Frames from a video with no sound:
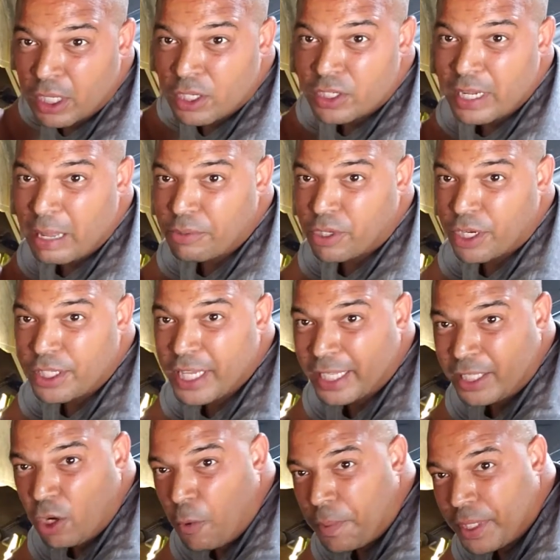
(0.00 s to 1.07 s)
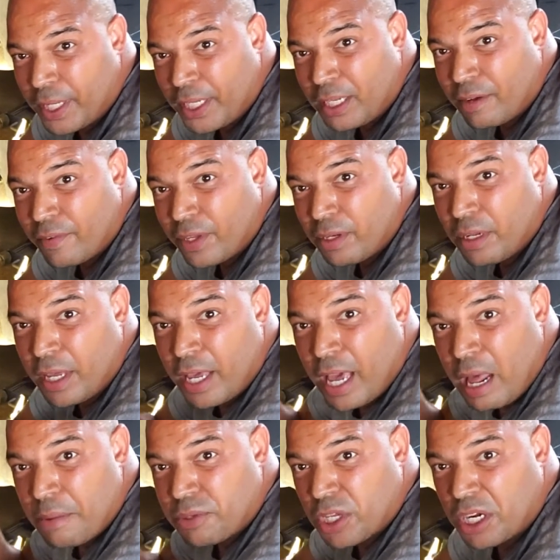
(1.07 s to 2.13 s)
So now I'm just going to take the open end of it.
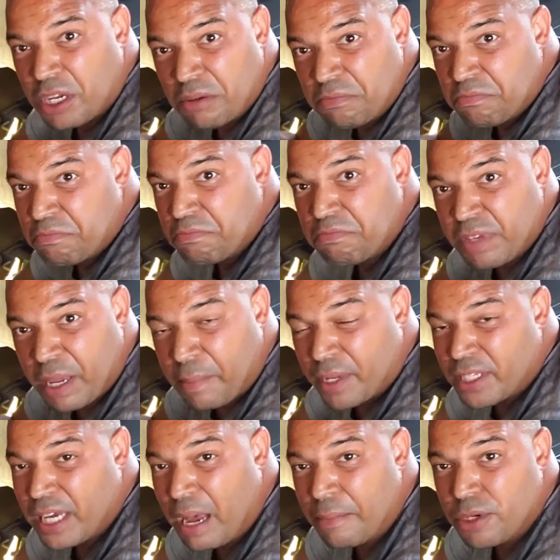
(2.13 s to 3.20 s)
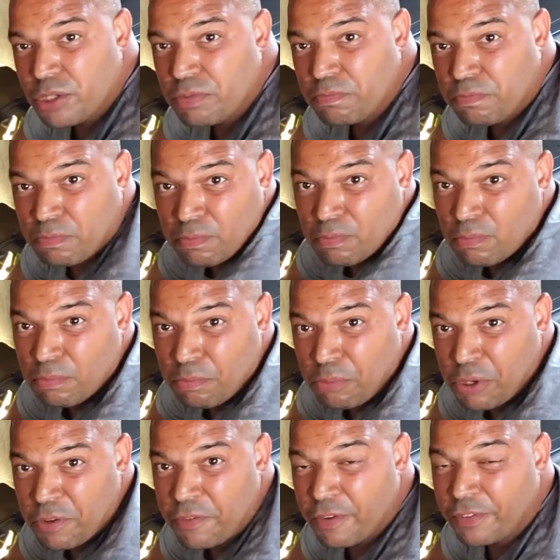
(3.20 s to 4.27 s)
I'm just going to take my time and just
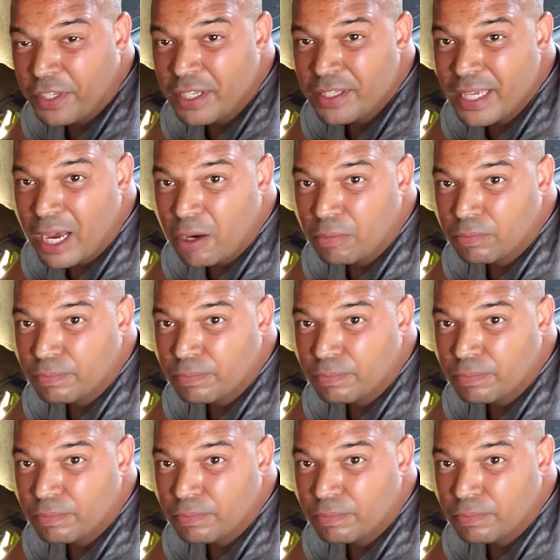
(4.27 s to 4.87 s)
pull the 15s out.